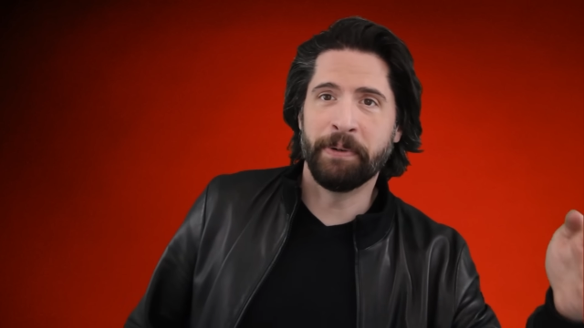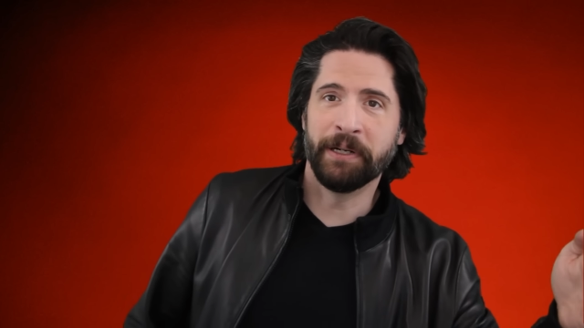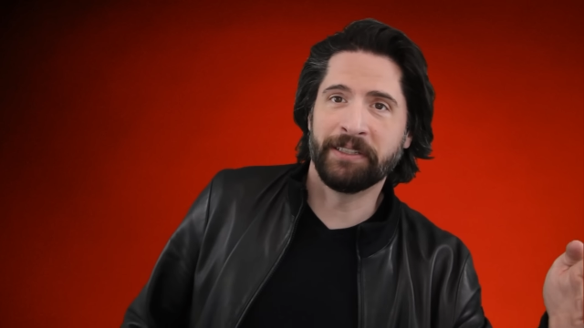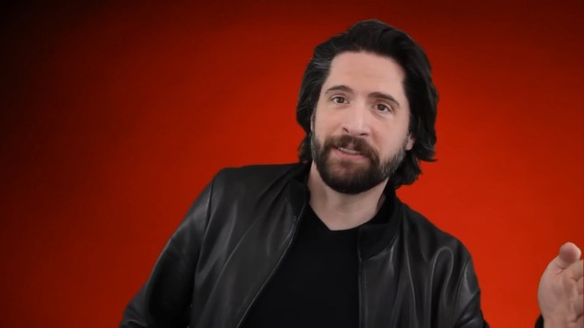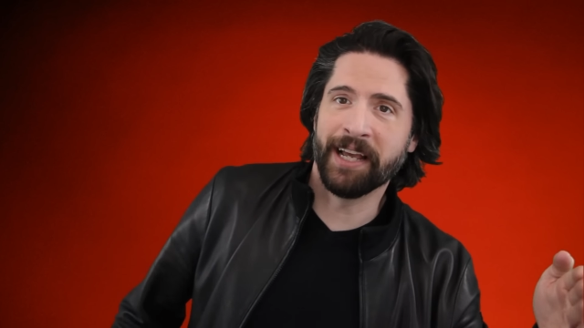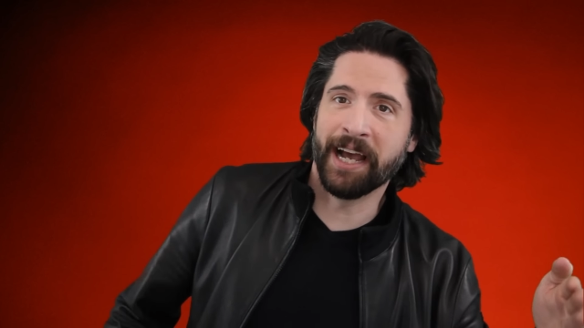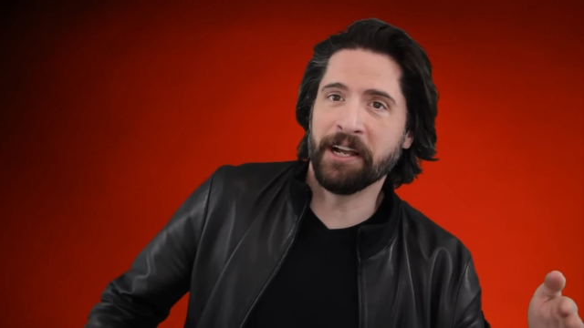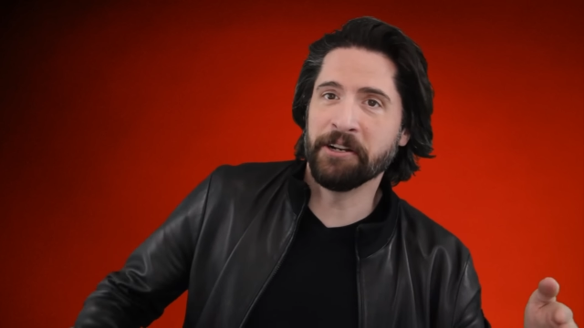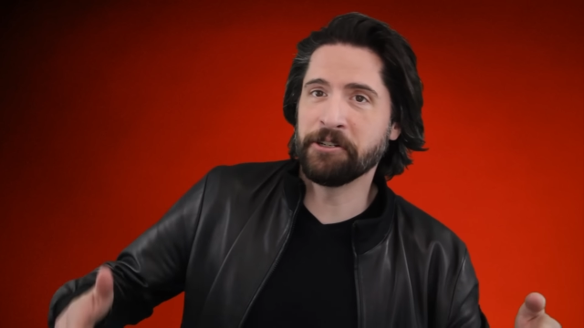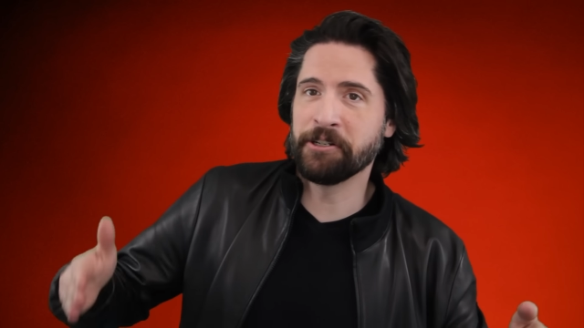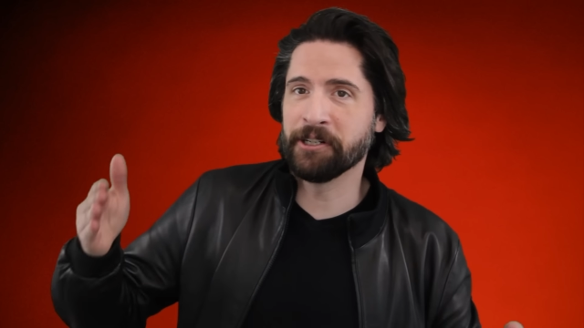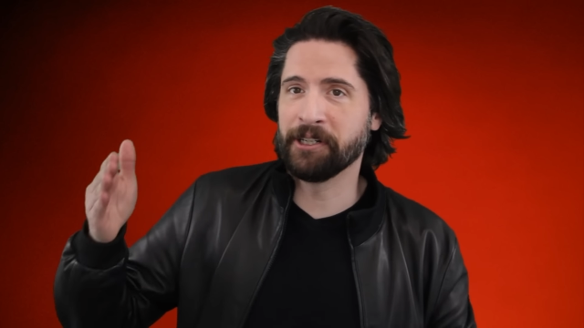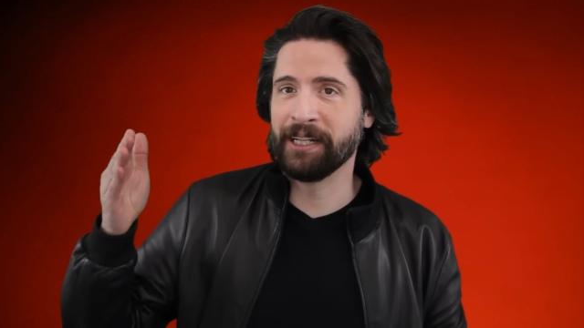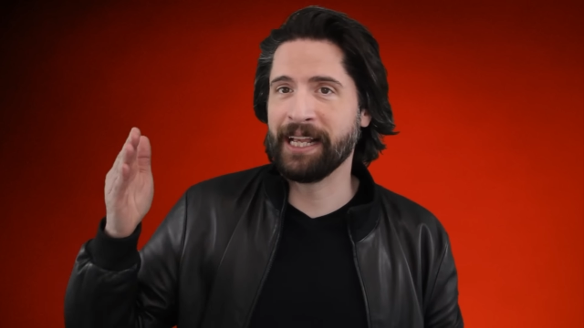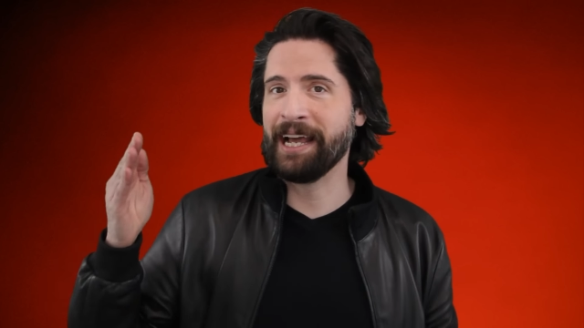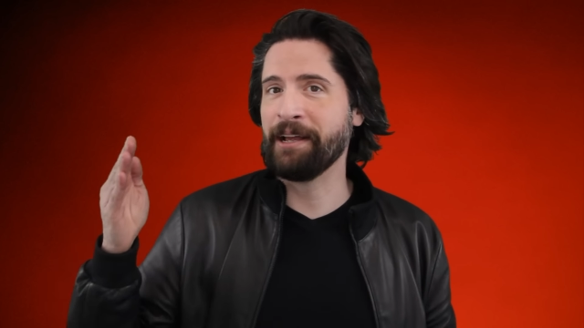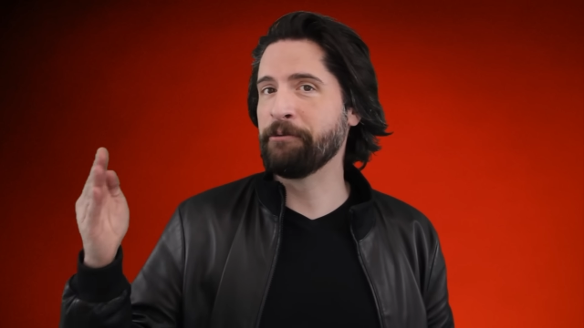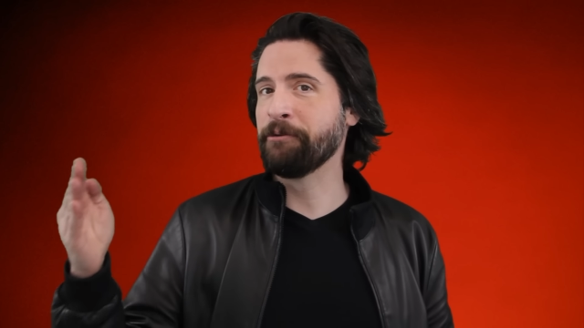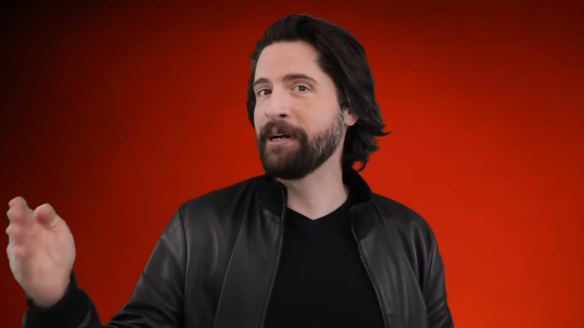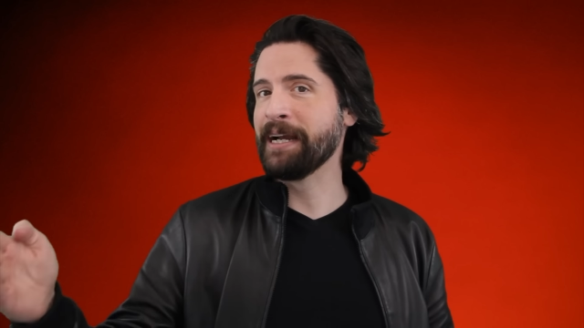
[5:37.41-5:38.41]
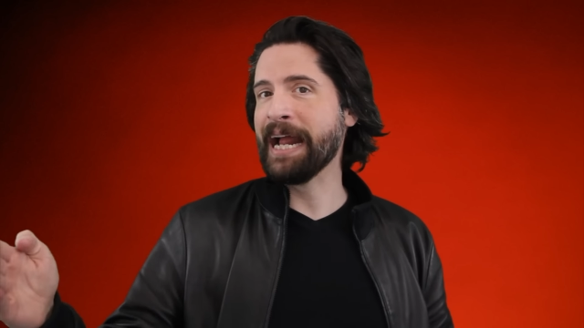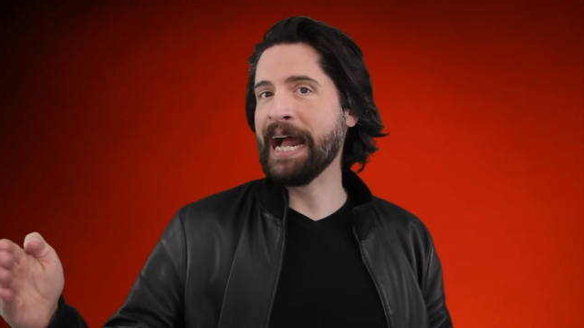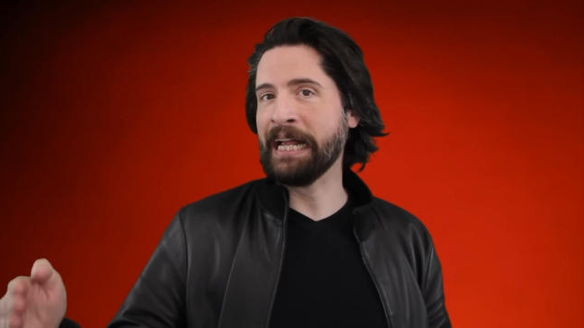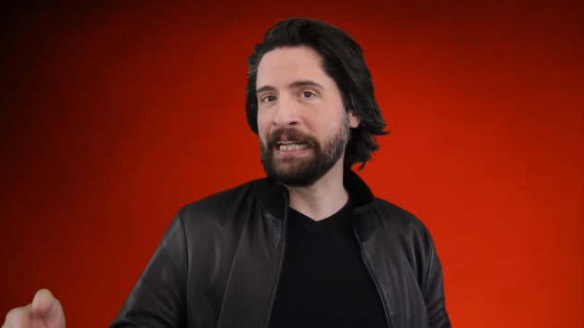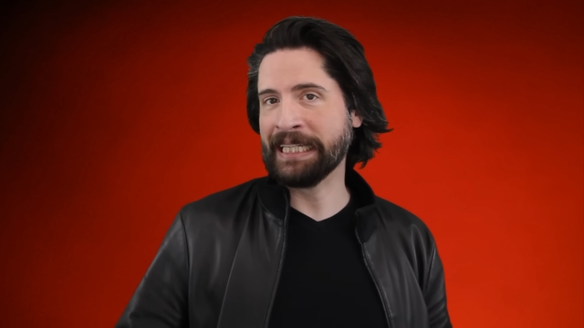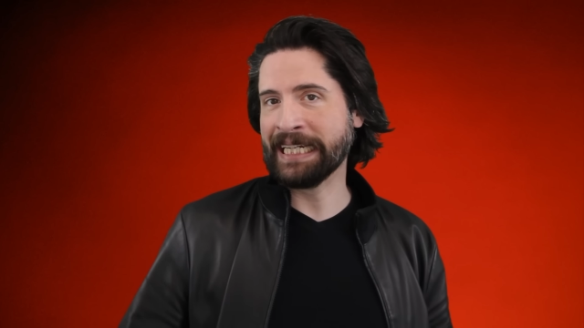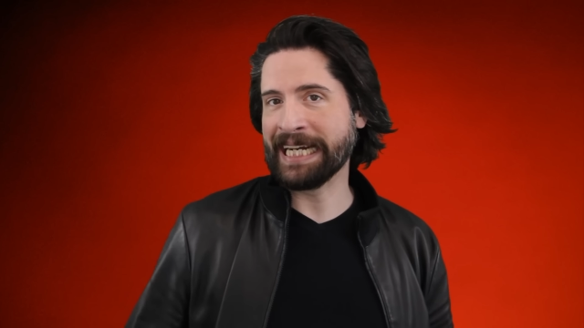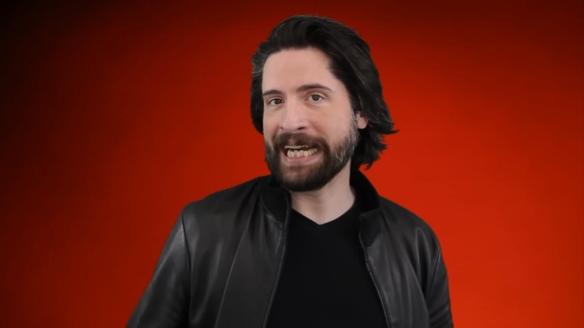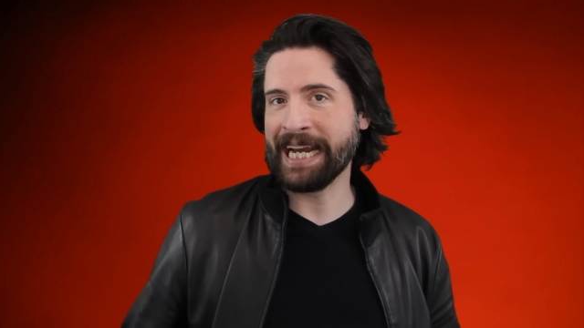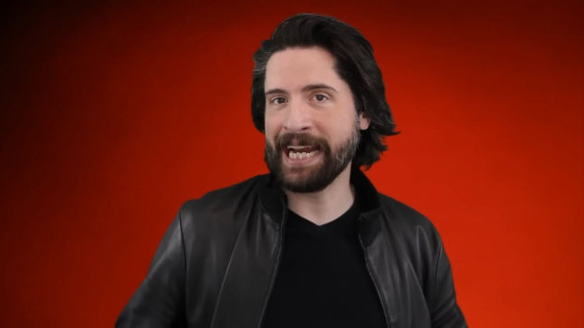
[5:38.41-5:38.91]
potential and
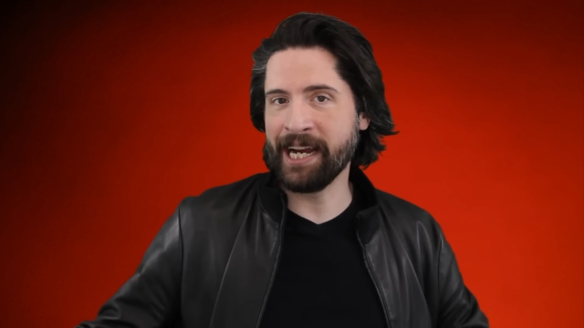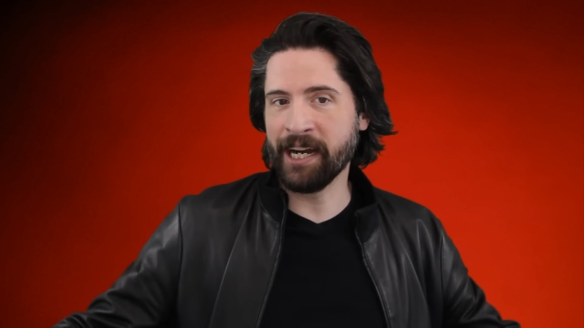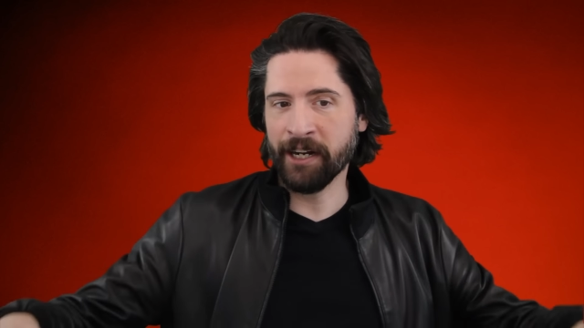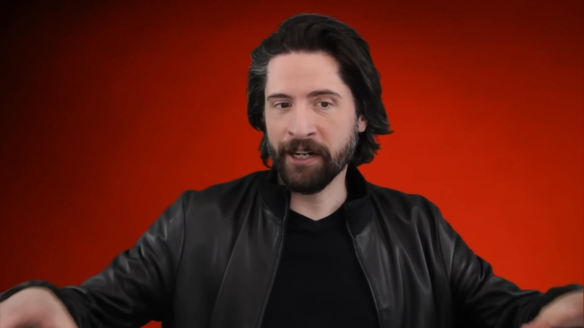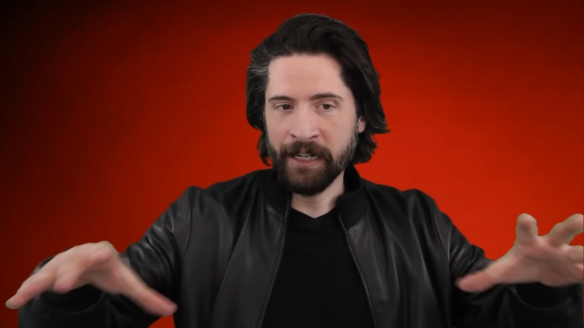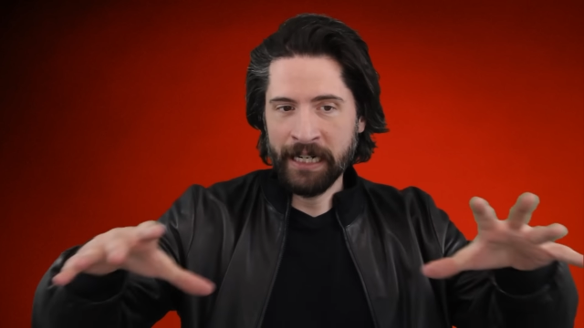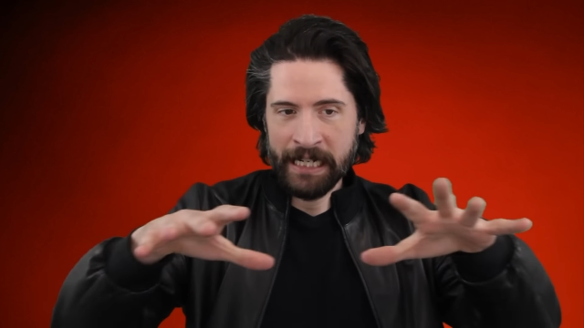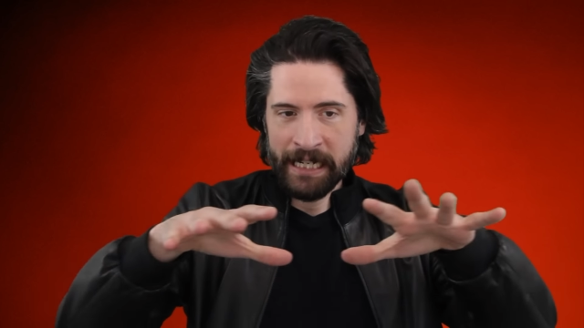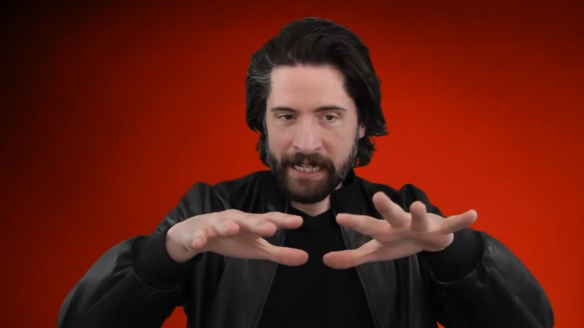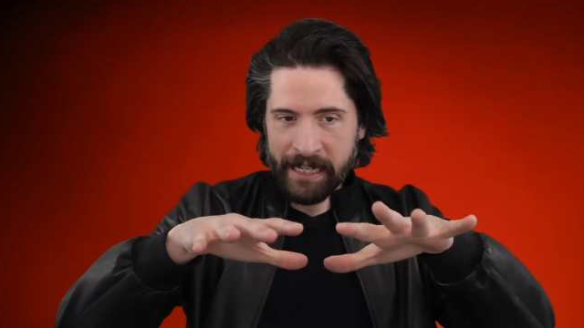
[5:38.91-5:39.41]
reality here